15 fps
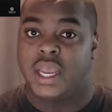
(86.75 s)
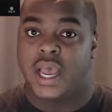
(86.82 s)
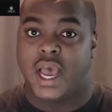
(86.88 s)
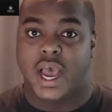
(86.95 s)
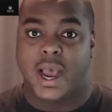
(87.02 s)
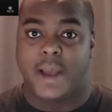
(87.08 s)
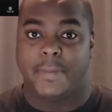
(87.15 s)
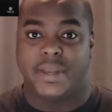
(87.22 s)

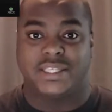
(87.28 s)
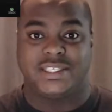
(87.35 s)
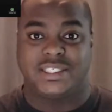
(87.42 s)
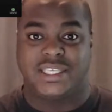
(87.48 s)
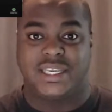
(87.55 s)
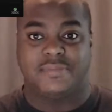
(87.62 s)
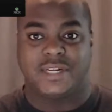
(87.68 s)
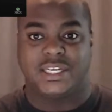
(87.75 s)
It
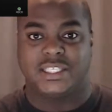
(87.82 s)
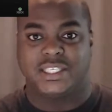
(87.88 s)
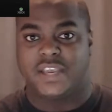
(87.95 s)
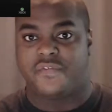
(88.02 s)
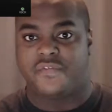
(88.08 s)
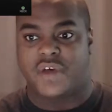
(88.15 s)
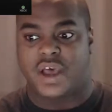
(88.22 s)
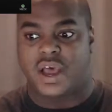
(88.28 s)
seemed as
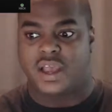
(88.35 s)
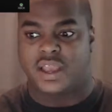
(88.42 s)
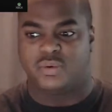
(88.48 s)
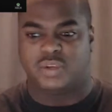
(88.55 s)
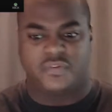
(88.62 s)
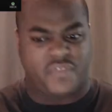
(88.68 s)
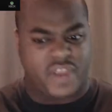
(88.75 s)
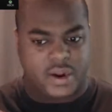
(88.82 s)
if it
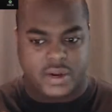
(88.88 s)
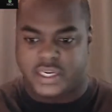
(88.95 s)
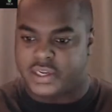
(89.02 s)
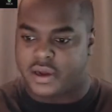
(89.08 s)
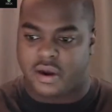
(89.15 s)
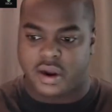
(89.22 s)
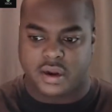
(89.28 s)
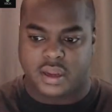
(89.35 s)
was very
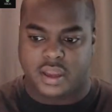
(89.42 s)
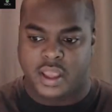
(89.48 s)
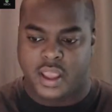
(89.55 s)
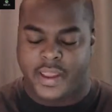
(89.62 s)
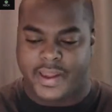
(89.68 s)
dark,